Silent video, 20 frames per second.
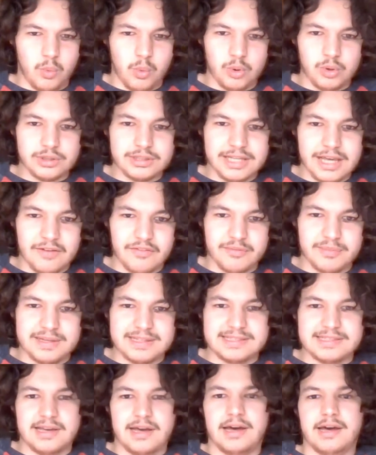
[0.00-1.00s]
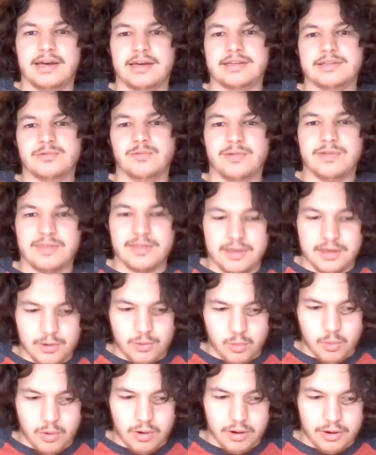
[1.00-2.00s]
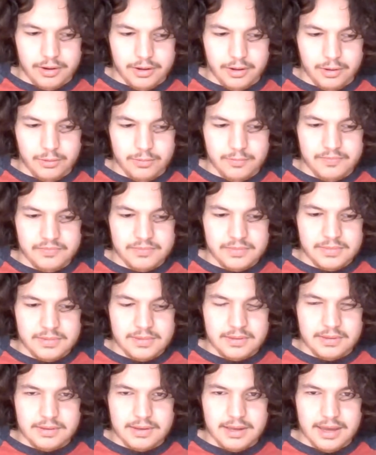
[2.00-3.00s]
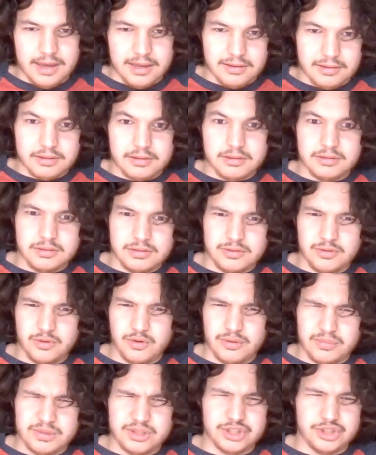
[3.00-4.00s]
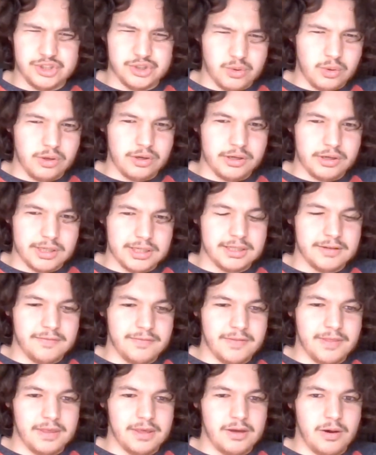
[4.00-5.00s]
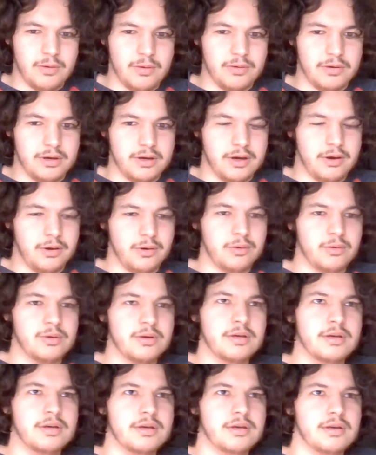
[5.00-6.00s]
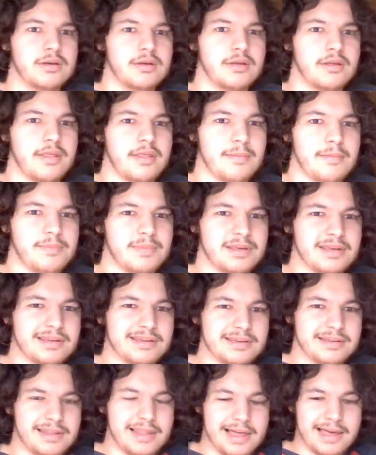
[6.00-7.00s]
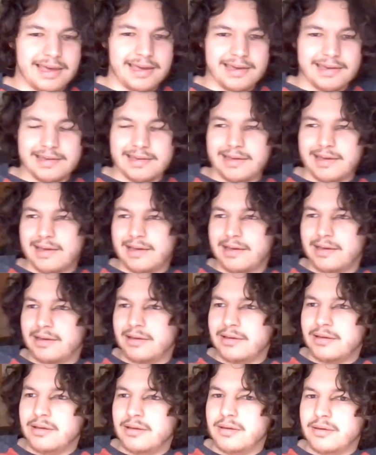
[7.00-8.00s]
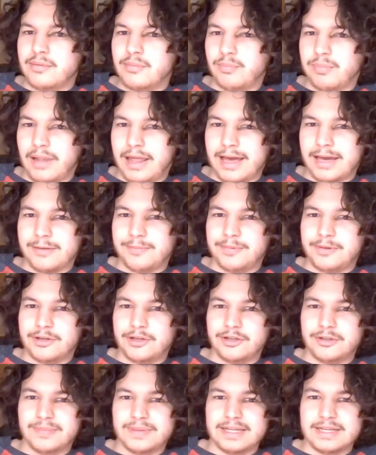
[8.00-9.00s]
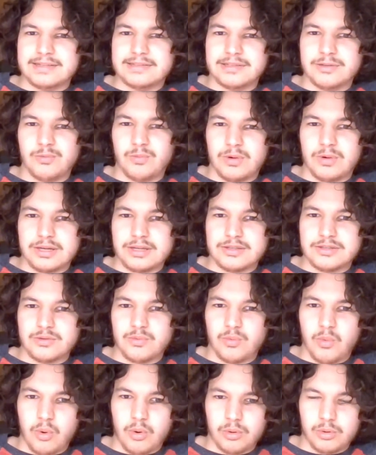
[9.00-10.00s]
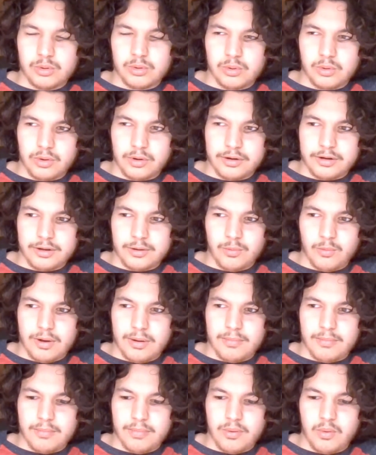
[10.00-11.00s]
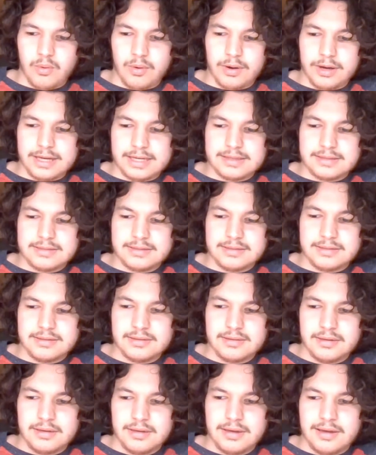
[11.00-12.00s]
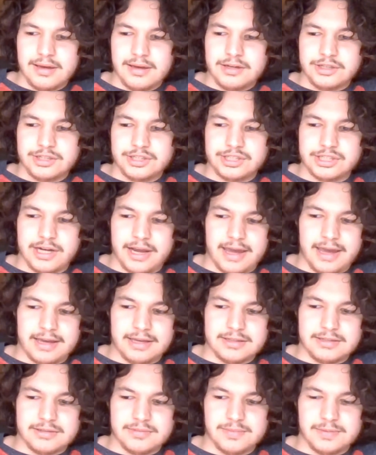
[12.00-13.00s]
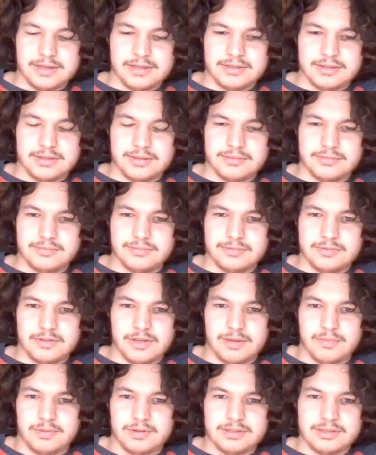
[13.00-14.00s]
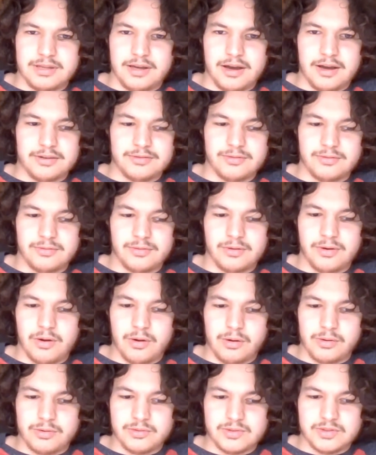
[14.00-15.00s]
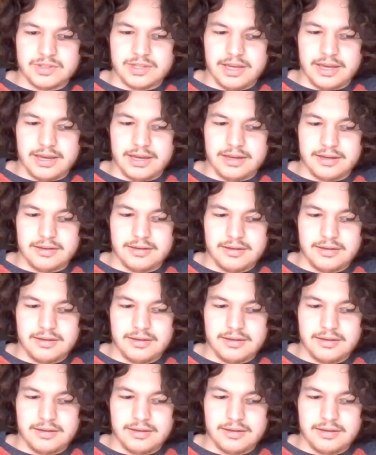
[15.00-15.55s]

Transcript: government ties within Wano, and to a majority of the Yonko, that being like Blackbeard because he was a warlord at one point, Shanks because he was able to talk to the Gorosei.